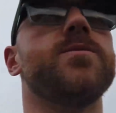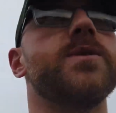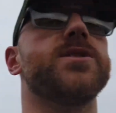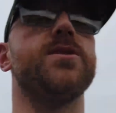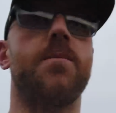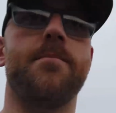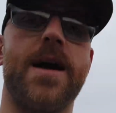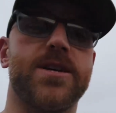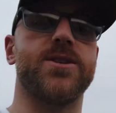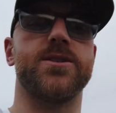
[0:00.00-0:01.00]
which sort of
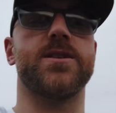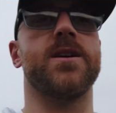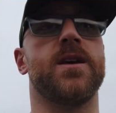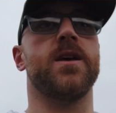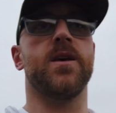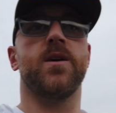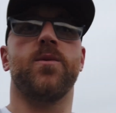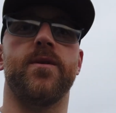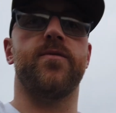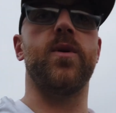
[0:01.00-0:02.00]
meshes
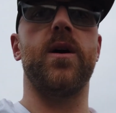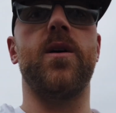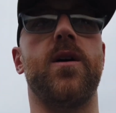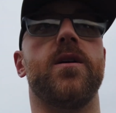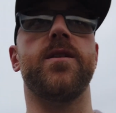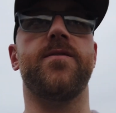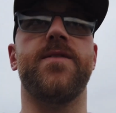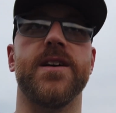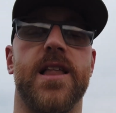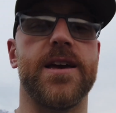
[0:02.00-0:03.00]
with what you
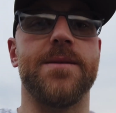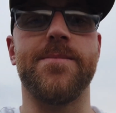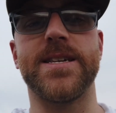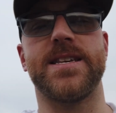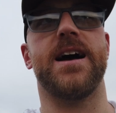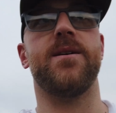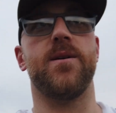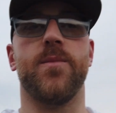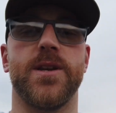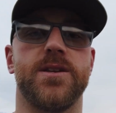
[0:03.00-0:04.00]
feel like you're missing out
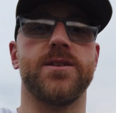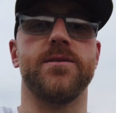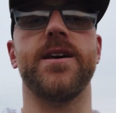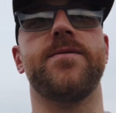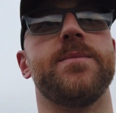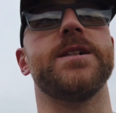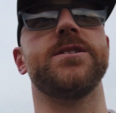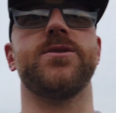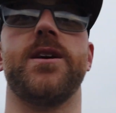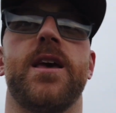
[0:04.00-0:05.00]
on when you do leave the
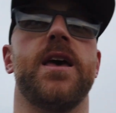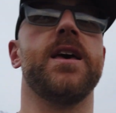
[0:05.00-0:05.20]
military.